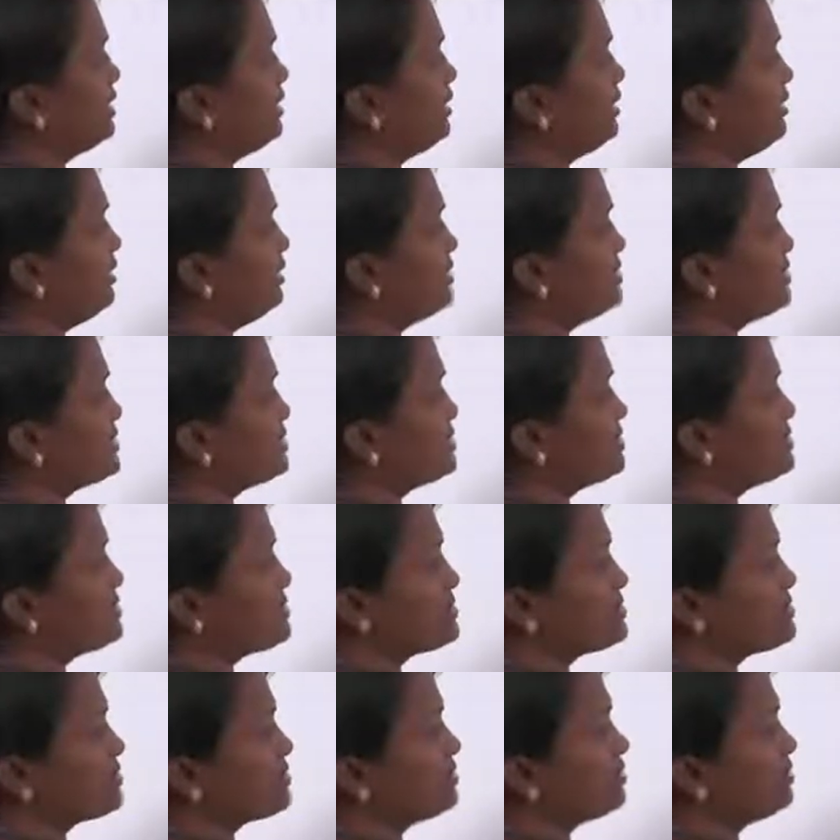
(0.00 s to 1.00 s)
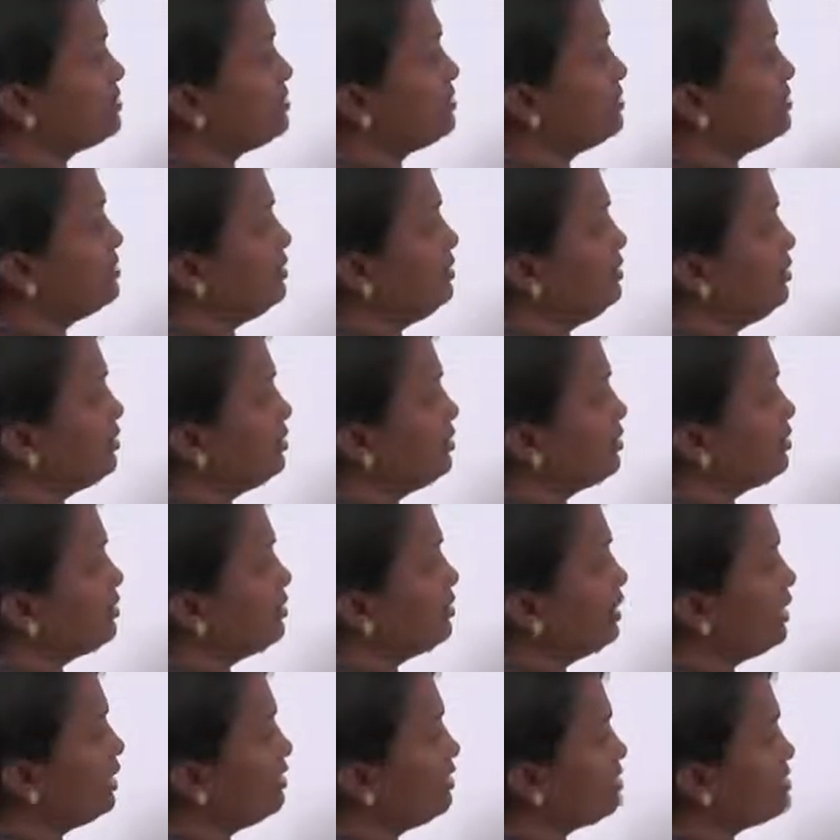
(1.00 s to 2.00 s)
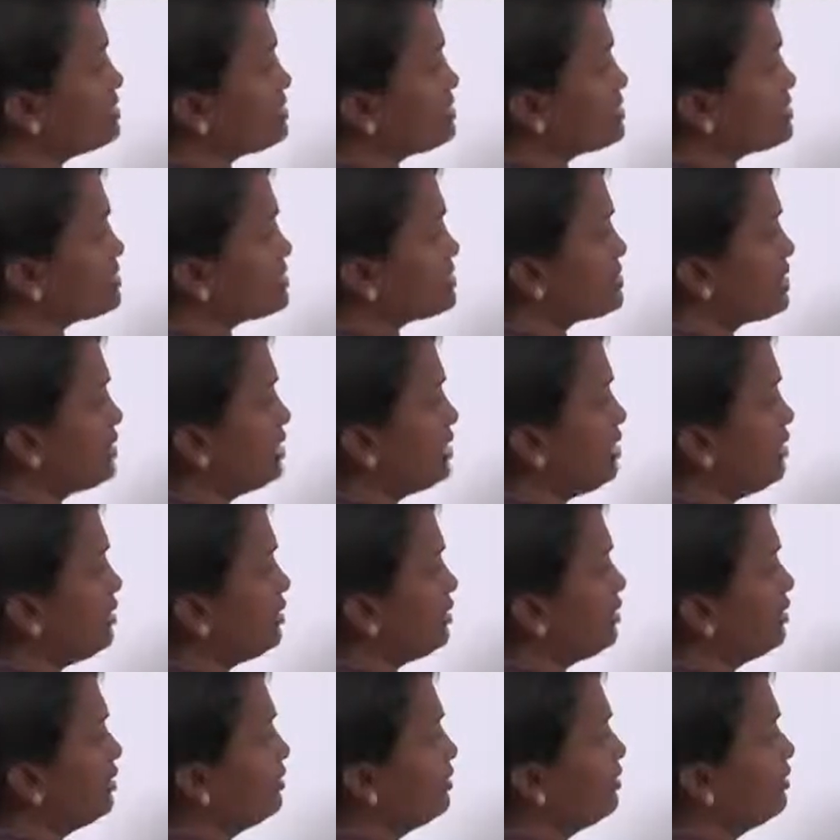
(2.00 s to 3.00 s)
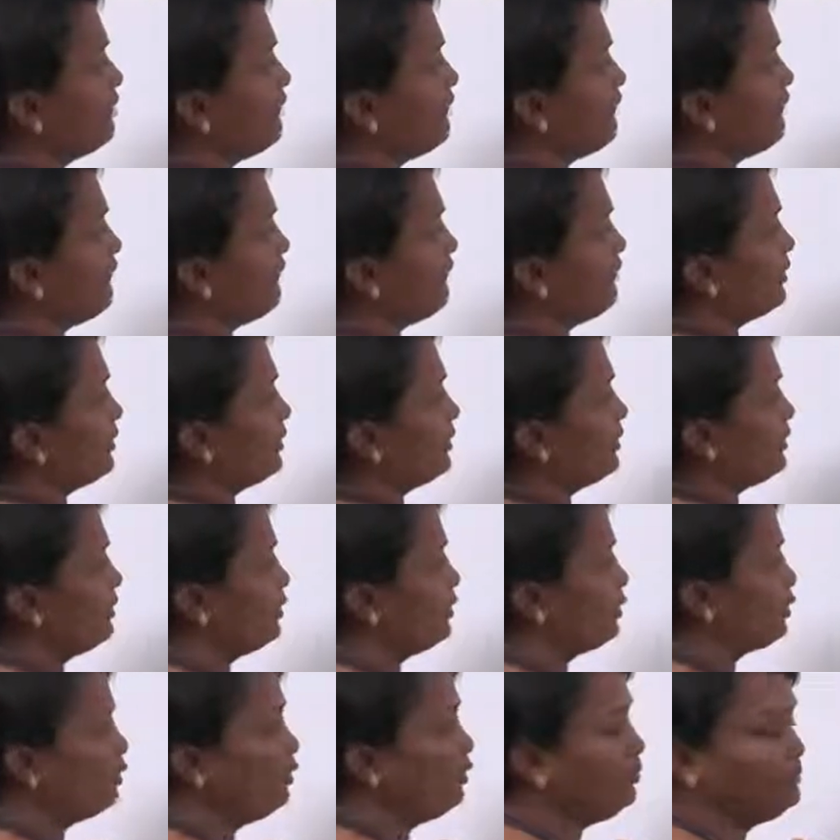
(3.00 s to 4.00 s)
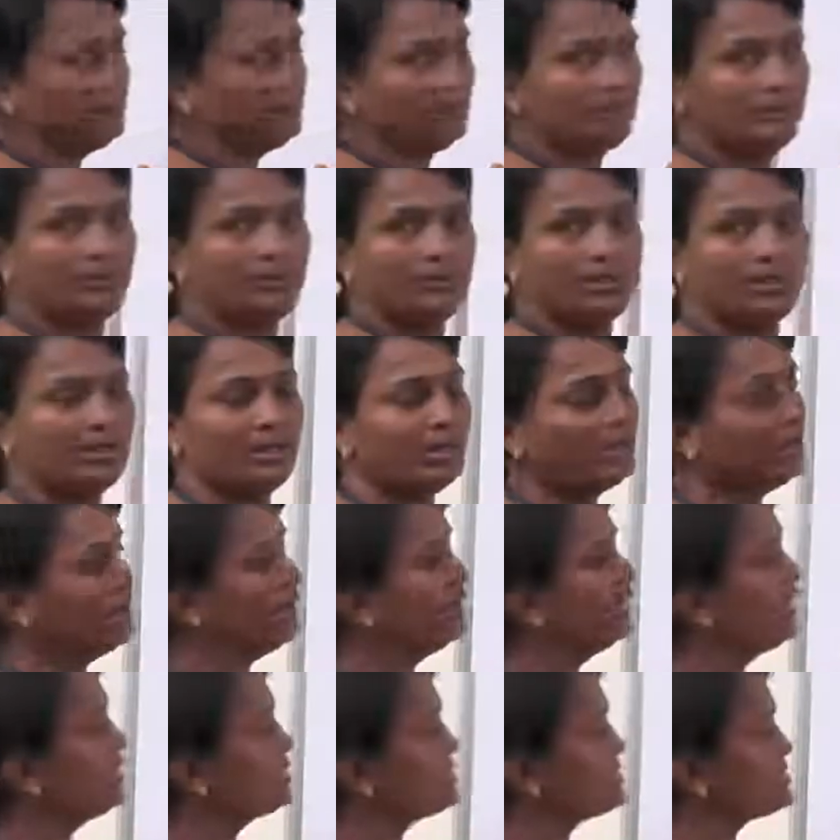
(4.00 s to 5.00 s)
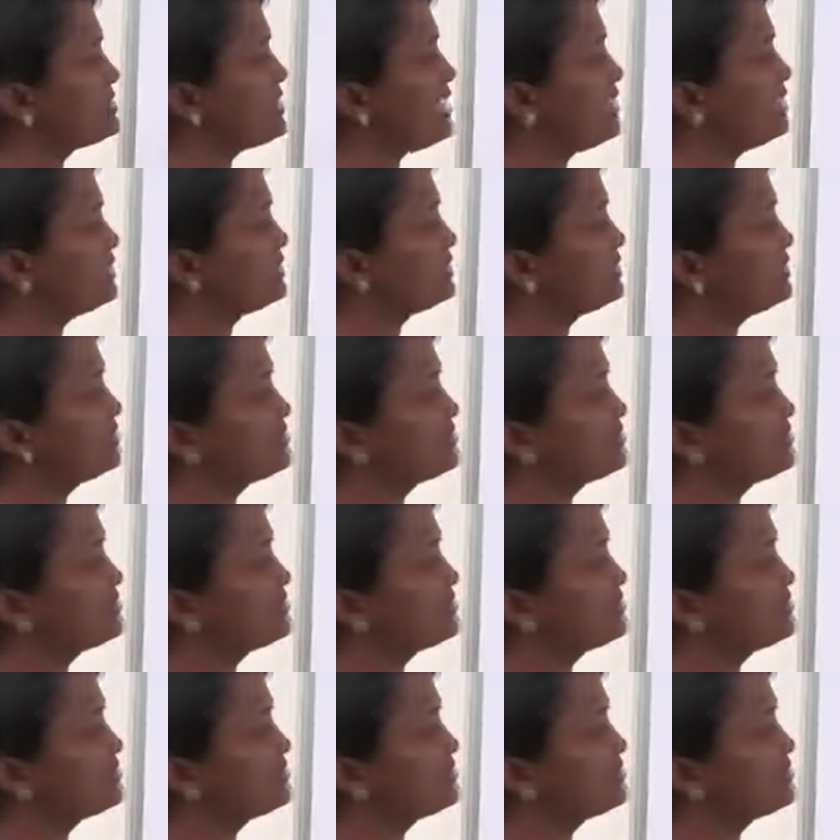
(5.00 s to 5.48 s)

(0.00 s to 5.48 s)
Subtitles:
E is inserted here, and this is our final top, and our stack